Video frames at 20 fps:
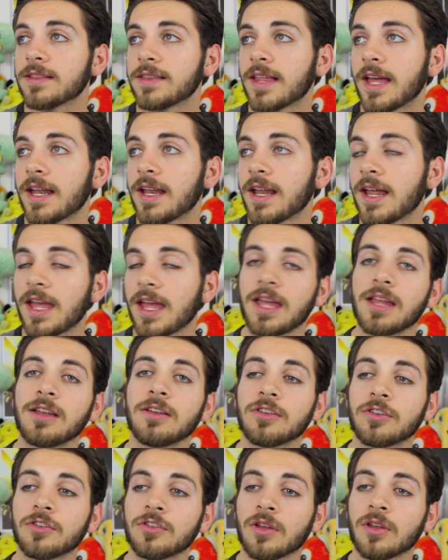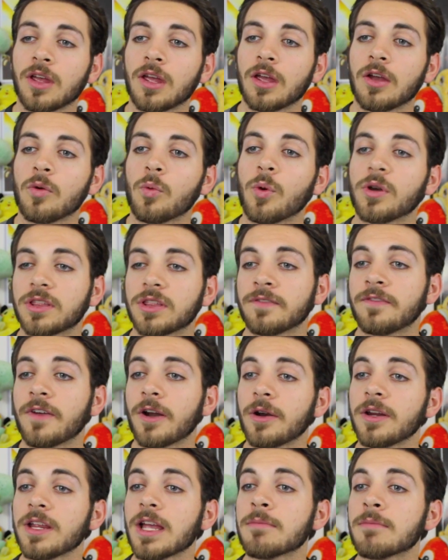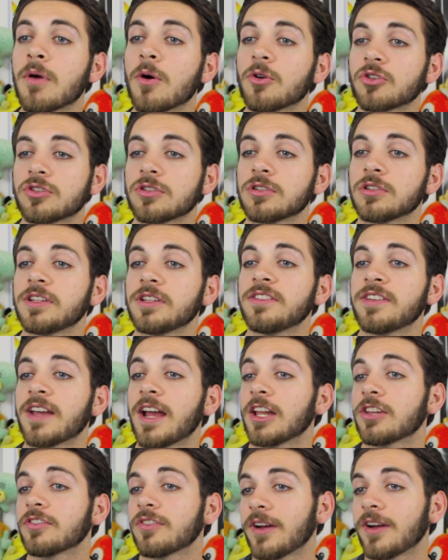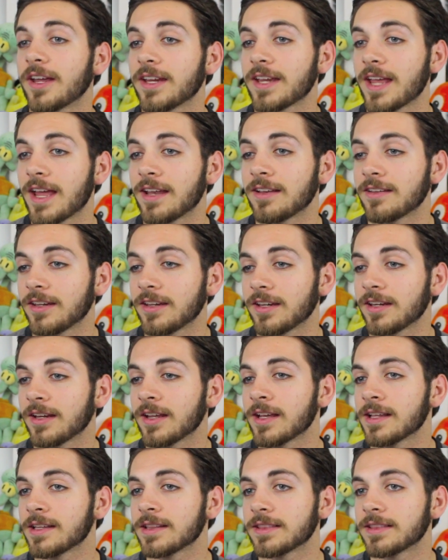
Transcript: that ends with a very emotionally satisfying ending